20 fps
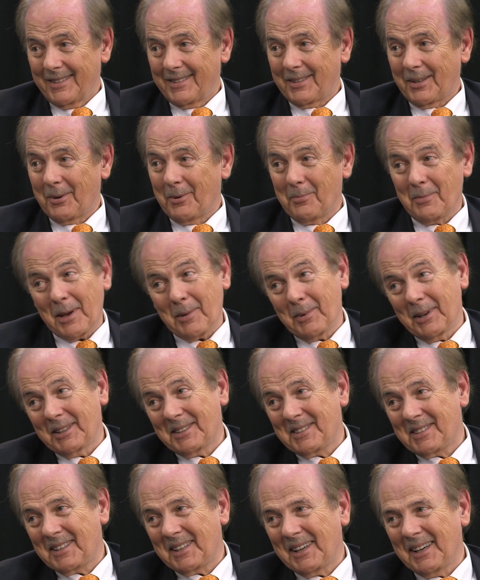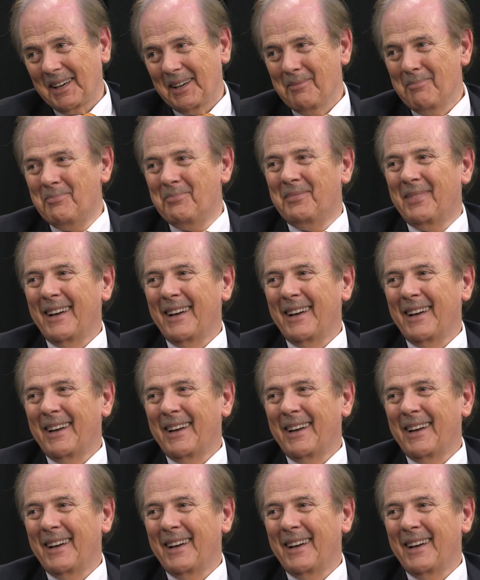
so maybe it's time.